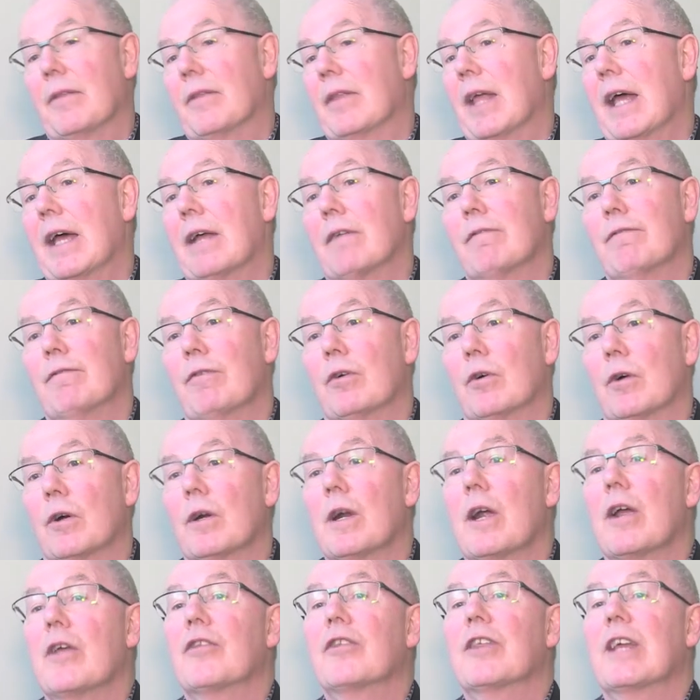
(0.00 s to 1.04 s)
therefore
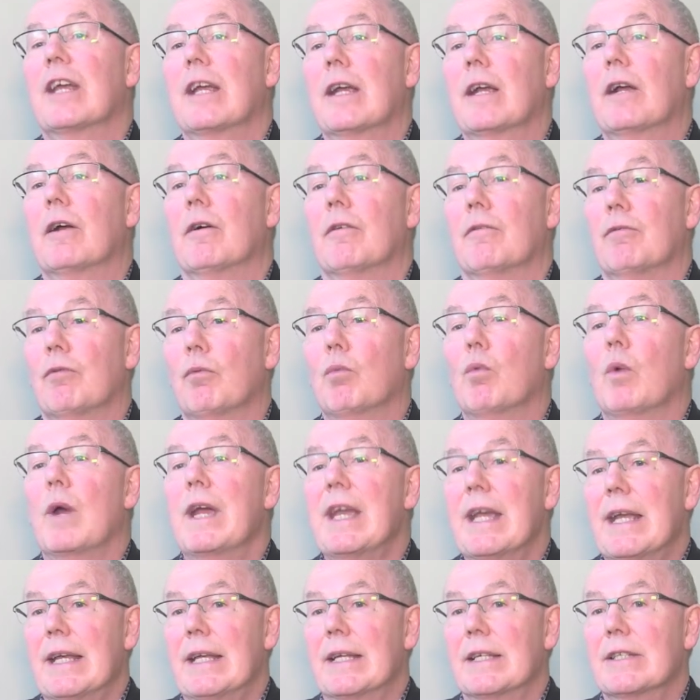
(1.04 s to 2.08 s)
think of
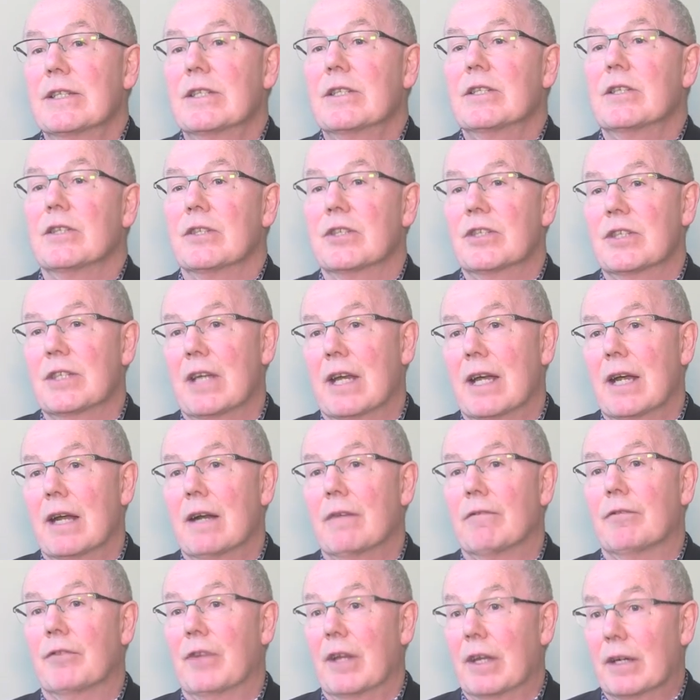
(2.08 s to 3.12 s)
ways to
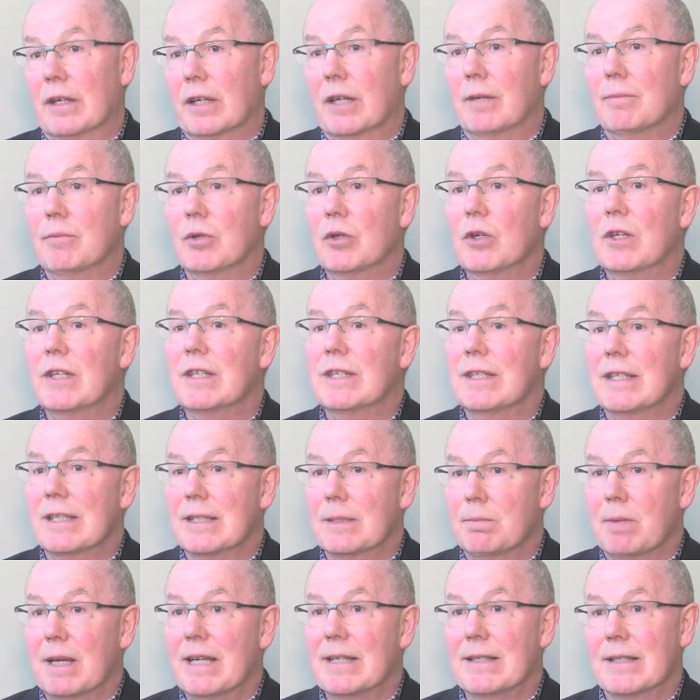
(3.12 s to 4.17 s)
serve their communities
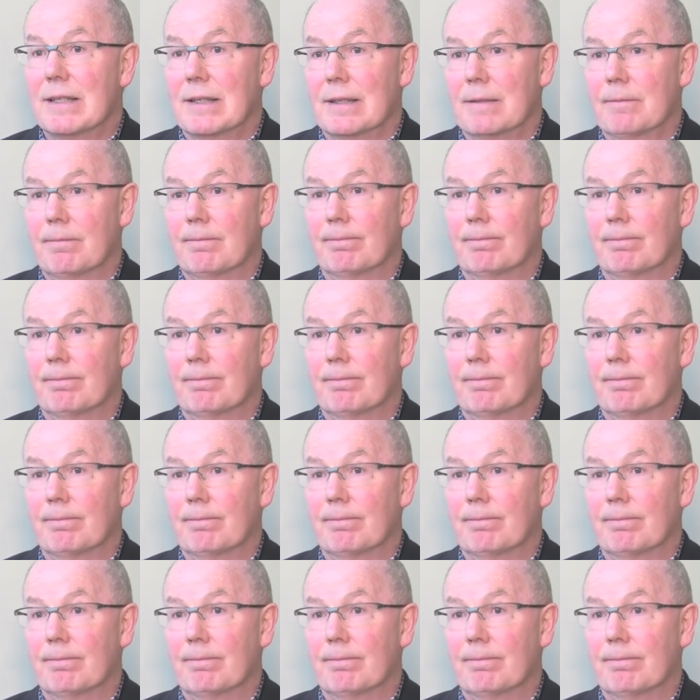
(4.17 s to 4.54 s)
better.